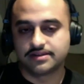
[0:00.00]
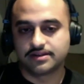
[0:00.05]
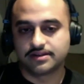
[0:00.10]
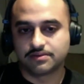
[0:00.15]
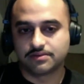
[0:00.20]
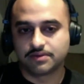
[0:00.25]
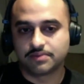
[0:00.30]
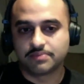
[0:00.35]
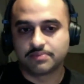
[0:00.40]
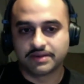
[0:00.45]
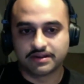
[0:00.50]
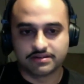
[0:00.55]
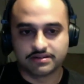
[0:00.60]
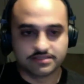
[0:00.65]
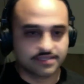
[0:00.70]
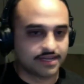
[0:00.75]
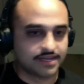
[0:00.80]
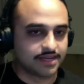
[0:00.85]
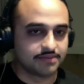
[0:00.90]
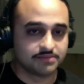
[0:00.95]
what better
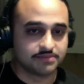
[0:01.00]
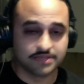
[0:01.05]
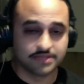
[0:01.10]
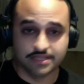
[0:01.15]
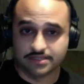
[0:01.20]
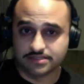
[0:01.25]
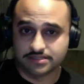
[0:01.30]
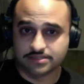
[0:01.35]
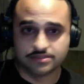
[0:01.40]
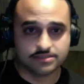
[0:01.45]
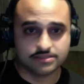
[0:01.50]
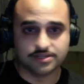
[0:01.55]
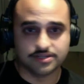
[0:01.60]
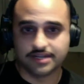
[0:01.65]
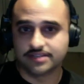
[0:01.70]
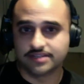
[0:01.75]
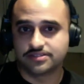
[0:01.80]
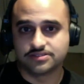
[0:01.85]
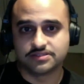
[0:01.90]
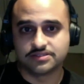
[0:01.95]
time than to try to
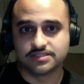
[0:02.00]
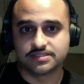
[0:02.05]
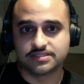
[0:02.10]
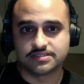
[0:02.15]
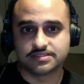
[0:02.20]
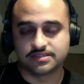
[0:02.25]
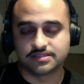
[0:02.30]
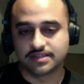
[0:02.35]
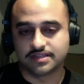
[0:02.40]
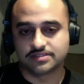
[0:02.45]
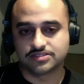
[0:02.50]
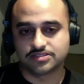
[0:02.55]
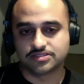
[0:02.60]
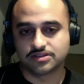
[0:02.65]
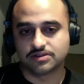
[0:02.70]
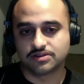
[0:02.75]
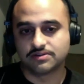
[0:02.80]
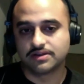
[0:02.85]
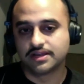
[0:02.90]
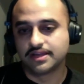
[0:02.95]
do this? And
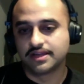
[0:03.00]
so